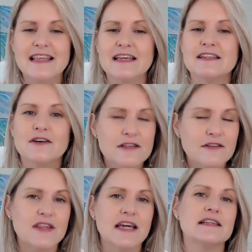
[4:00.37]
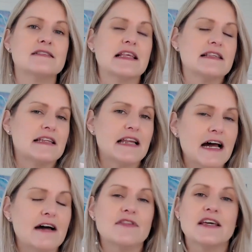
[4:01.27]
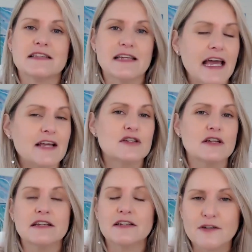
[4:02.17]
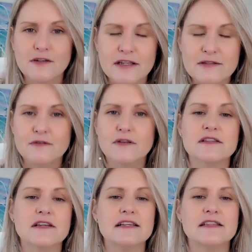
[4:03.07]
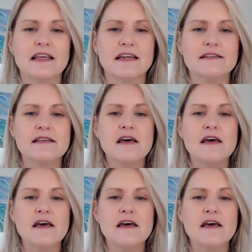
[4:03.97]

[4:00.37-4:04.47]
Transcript: There's loads of things. There's love, there's connection, you know, there's all those kinds of things.